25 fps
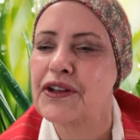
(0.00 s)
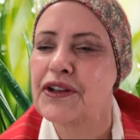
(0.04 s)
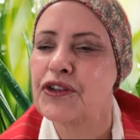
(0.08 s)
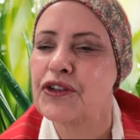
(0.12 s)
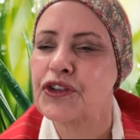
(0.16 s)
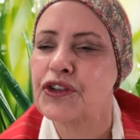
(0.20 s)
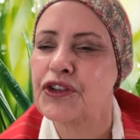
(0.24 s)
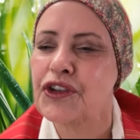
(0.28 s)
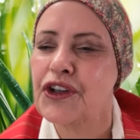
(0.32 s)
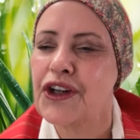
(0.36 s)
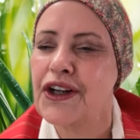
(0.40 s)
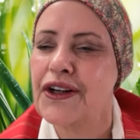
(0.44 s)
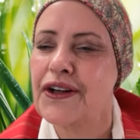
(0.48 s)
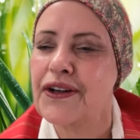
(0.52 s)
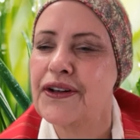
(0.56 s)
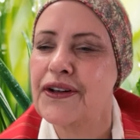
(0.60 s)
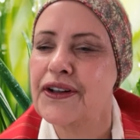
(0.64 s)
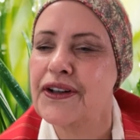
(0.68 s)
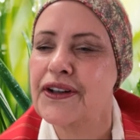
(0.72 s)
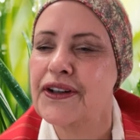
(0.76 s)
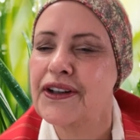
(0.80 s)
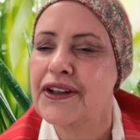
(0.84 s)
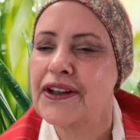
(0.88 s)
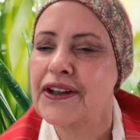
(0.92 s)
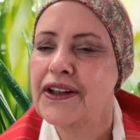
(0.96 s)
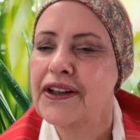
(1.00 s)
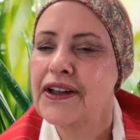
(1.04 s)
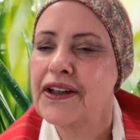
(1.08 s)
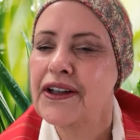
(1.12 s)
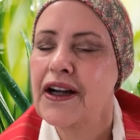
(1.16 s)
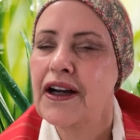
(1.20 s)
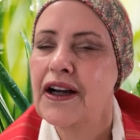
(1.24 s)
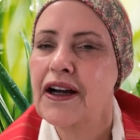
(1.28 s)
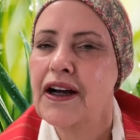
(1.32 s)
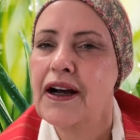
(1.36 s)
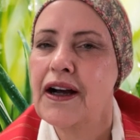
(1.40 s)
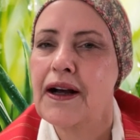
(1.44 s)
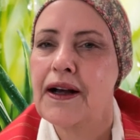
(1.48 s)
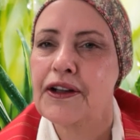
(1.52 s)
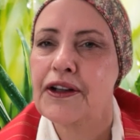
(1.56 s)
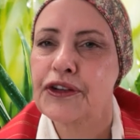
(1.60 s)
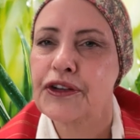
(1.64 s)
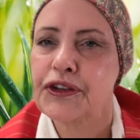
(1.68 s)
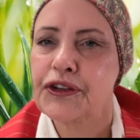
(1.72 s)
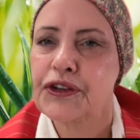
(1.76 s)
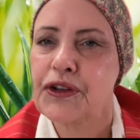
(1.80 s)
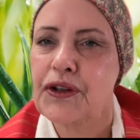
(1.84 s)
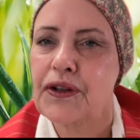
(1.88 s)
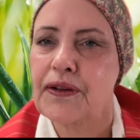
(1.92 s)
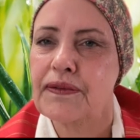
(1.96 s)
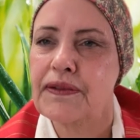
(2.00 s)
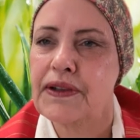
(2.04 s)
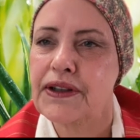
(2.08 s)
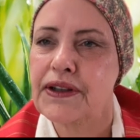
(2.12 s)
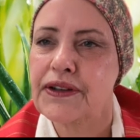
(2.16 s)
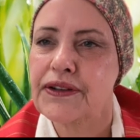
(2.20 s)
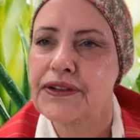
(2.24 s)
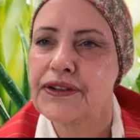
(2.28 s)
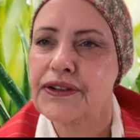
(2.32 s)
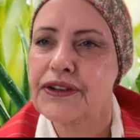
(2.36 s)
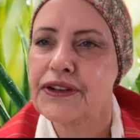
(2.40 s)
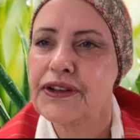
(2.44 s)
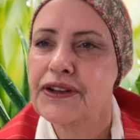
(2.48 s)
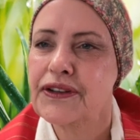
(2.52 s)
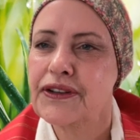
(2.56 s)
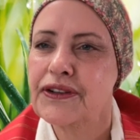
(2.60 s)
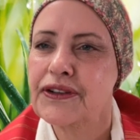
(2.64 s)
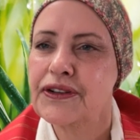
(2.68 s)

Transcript: a shared uh, service.